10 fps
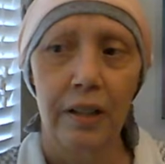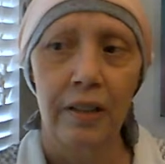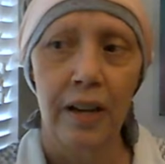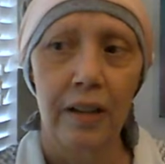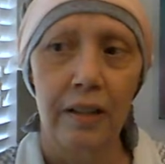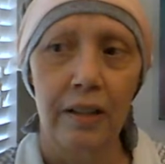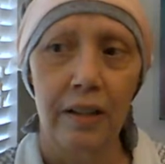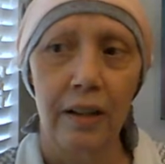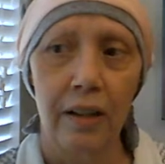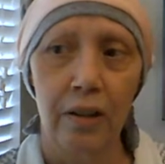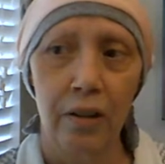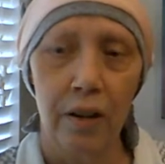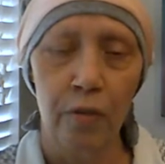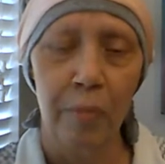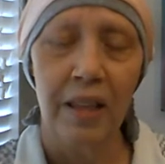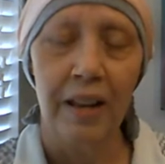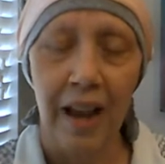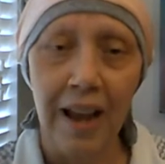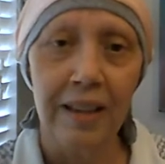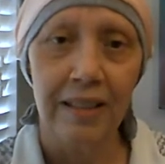everybody
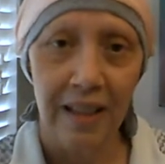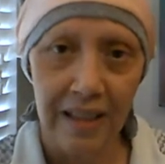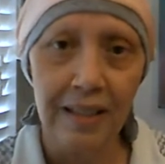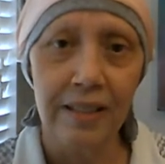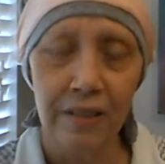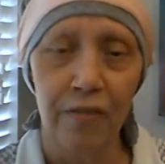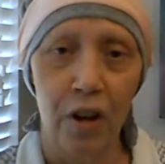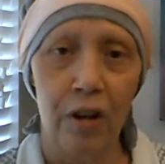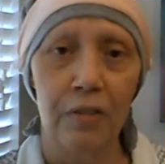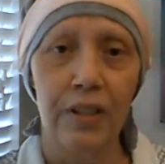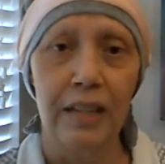that is involved